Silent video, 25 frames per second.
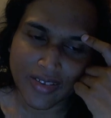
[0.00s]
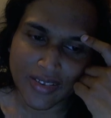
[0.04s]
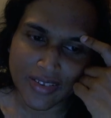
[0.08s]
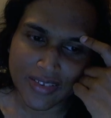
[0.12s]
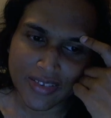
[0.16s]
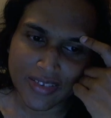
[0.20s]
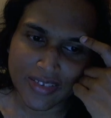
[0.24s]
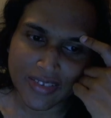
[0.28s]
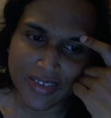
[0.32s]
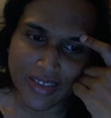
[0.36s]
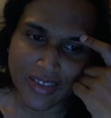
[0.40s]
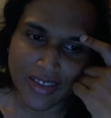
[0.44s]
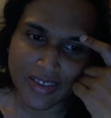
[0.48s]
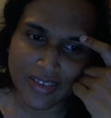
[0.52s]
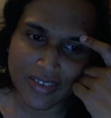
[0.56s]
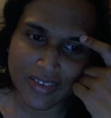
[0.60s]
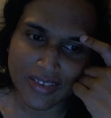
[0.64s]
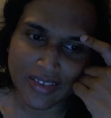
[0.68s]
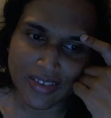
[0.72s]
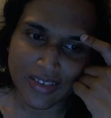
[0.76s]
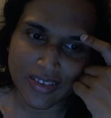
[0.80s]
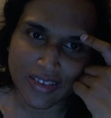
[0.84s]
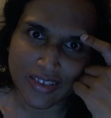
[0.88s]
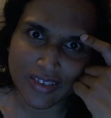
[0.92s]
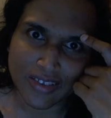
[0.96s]
it
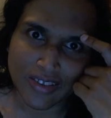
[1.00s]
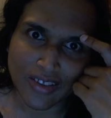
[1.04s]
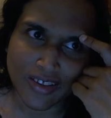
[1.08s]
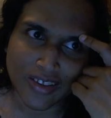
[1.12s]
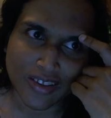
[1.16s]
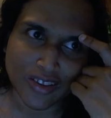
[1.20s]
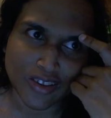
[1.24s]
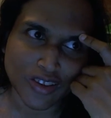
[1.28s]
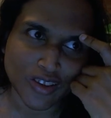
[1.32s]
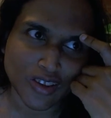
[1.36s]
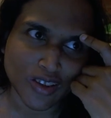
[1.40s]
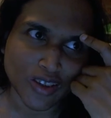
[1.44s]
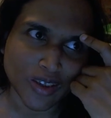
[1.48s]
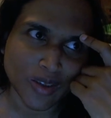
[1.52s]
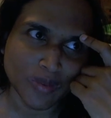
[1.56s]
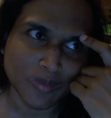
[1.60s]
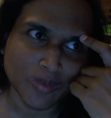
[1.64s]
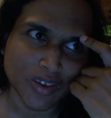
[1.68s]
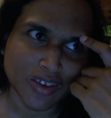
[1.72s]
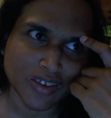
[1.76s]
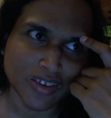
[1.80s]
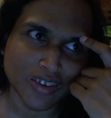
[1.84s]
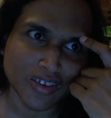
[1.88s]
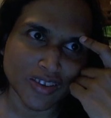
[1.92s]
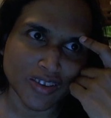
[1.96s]
says it's not a
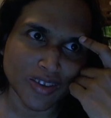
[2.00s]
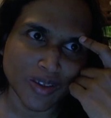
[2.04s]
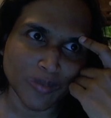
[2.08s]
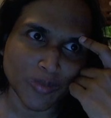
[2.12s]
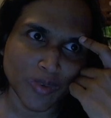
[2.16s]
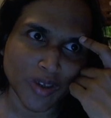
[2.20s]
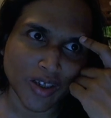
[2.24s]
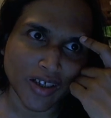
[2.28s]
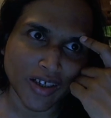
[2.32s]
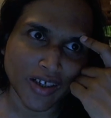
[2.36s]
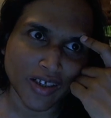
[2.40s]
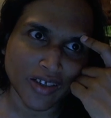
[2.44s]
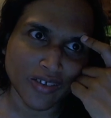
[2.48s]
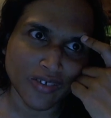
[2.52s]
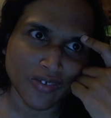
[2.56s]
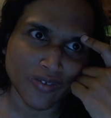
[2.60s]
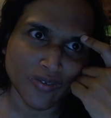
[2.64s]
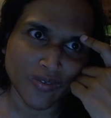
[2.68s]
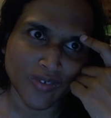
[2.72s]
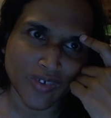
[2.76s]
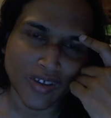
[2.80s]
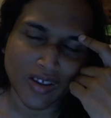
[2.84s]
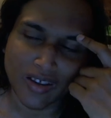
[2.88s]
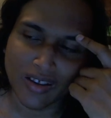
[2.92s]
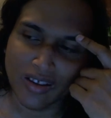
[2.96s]
term. This is some kind
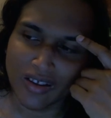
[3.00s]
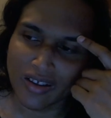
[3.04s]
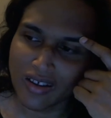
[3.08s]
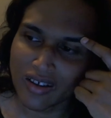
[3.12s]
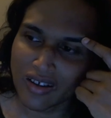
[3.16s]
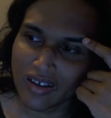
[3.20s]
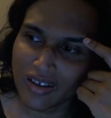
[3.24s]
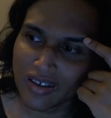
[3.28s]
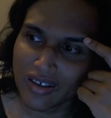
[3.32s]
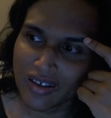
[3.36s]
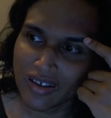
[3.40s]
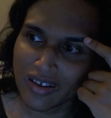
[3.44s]
of uh,